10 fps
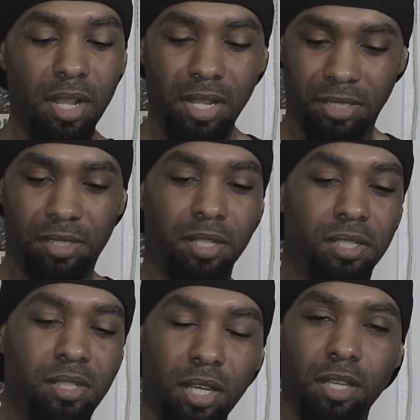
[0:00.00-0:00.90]
instead of
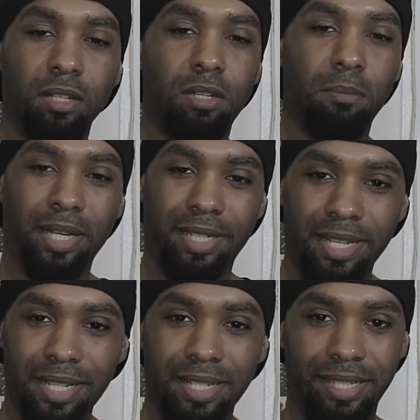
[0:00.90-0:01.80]
sticking to my
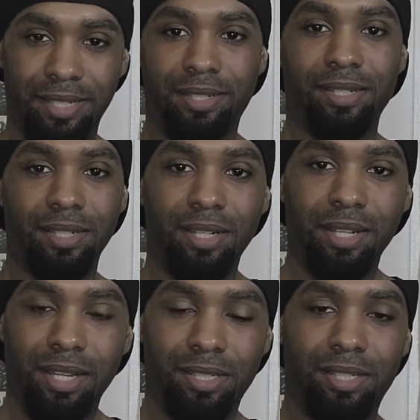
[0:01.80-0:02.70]
guns,
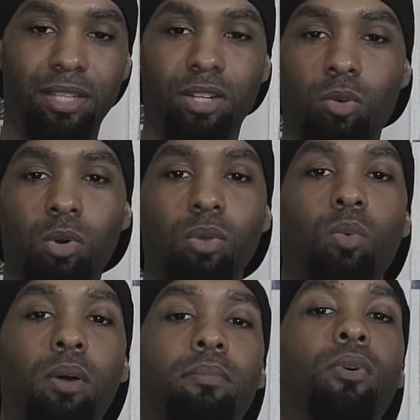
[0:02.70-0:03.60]
I say, you know what,
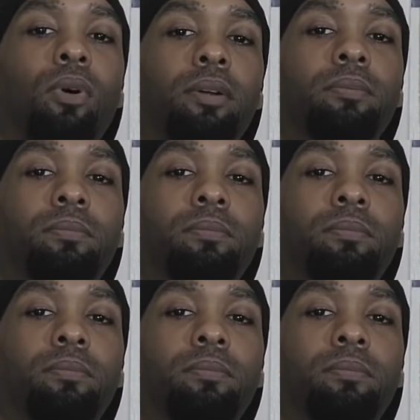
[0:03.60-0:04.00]
one more.